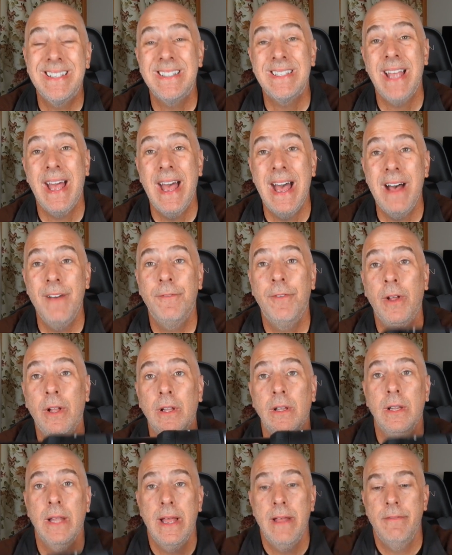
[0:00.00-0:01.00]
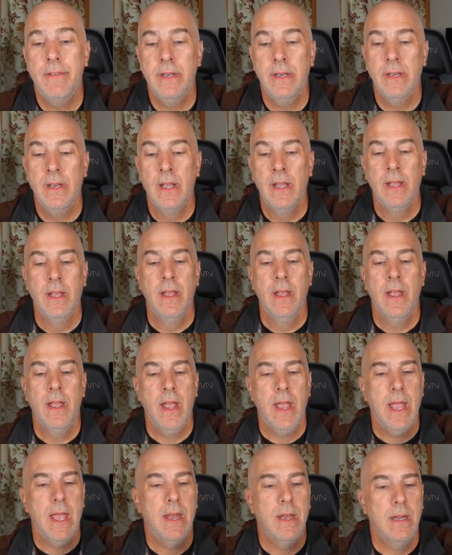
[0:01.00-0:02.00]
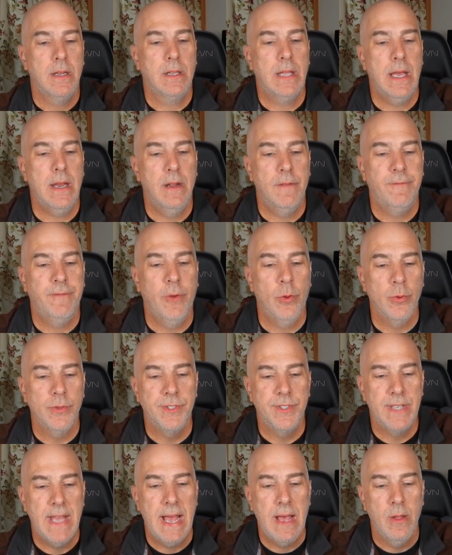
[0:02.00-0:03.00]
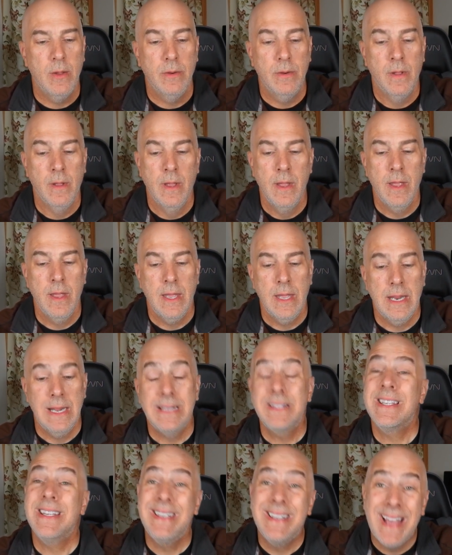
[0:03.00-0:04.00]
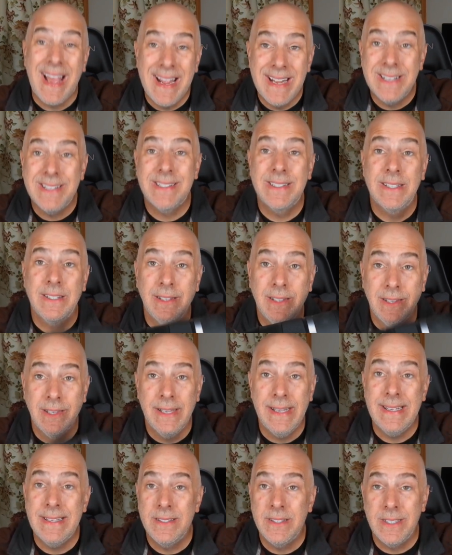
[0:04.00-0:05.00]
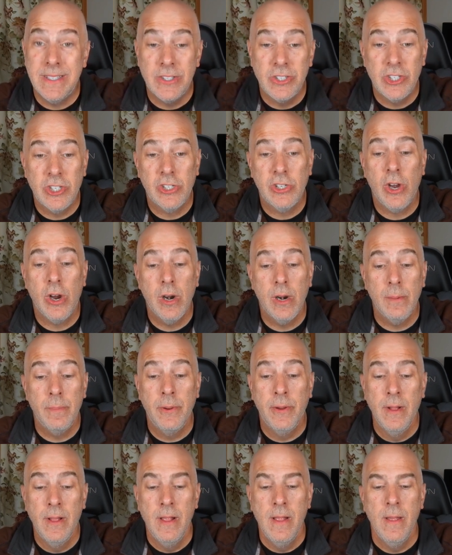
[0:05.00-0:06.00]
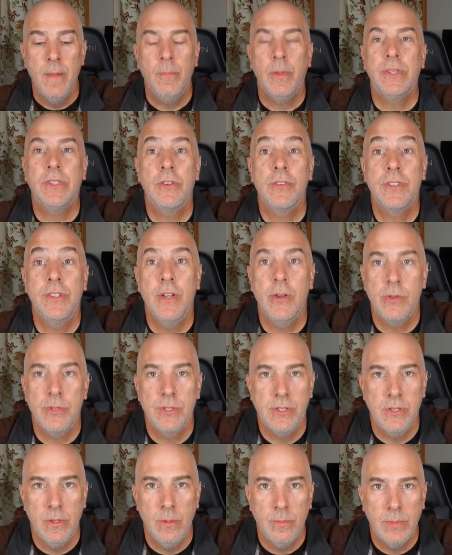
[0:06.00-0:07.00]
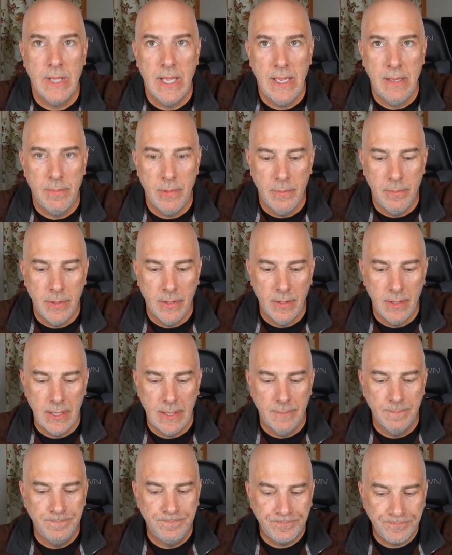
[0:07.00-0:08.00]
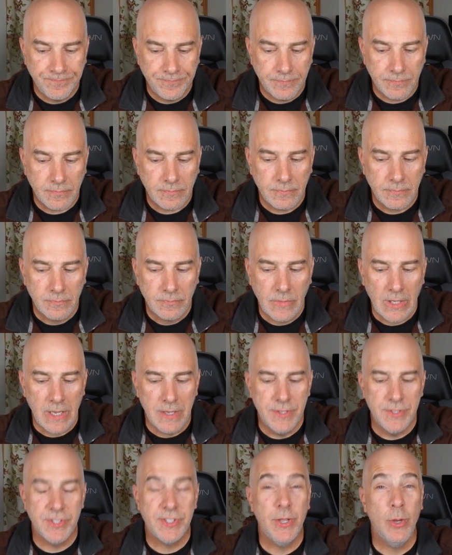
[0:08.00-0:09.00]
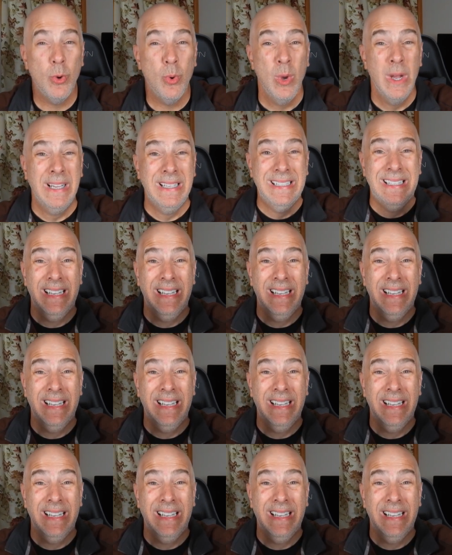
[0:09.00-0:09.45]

It's f11, and it kind of folds down. It's a nice lens. It's sharp, but there's no zoom capability. And so